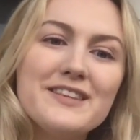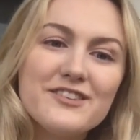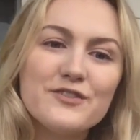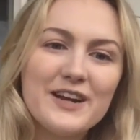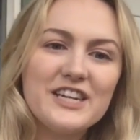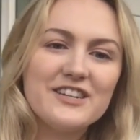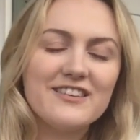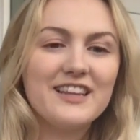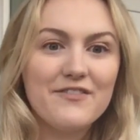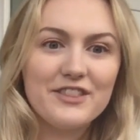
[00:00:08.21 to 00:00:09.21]
Mr. Range's
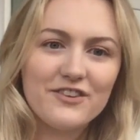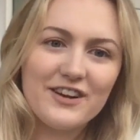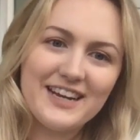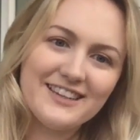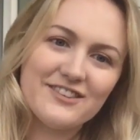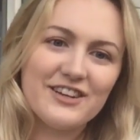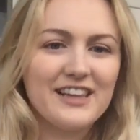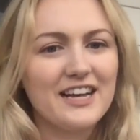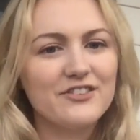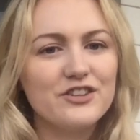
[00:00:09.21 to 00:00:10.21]
11th grade history
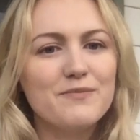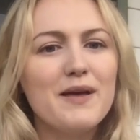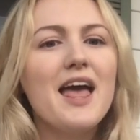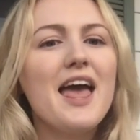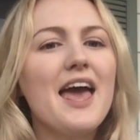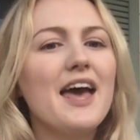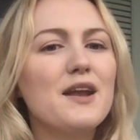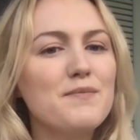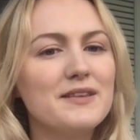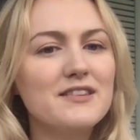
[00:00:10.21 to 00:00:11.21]
classroom and
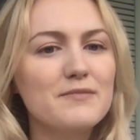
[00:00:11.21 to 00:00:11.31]
Mrs.